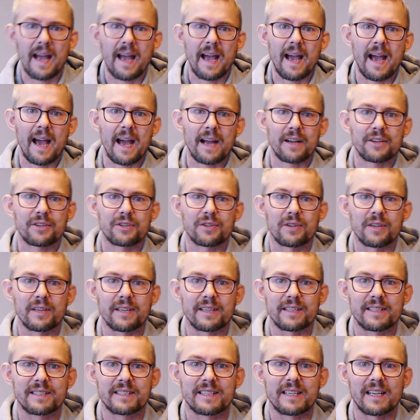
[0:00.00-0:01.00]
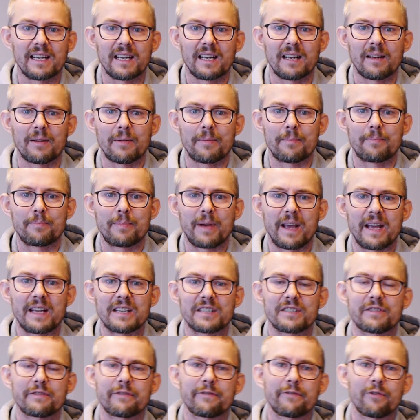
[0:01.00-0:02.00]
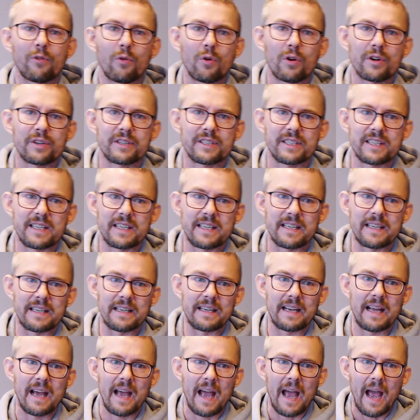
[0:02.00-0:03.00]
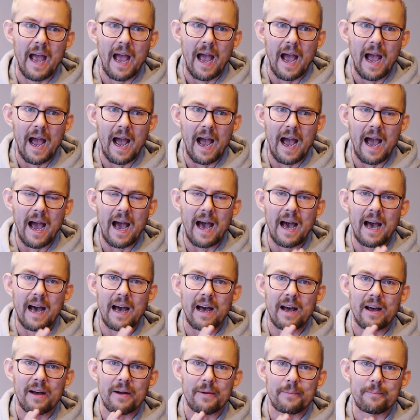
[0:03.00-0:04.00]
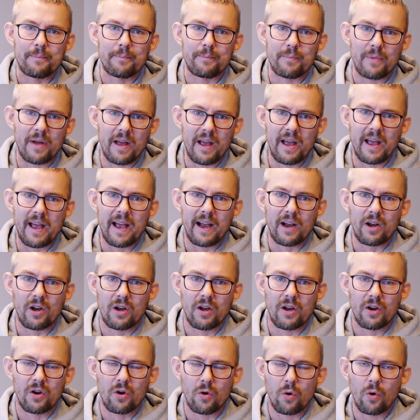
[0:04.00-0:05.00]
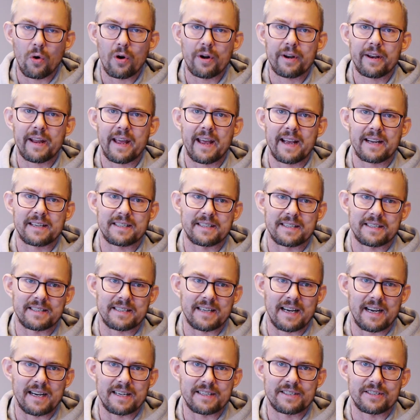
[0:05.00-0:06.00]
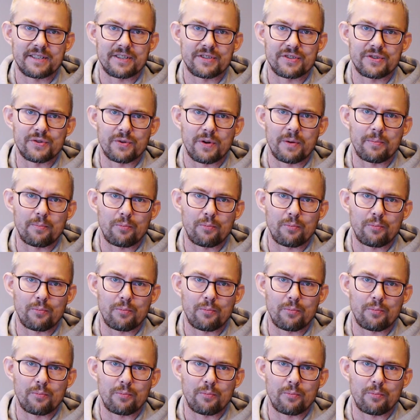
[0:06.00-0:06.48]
actually till page 14 are chord exercises you can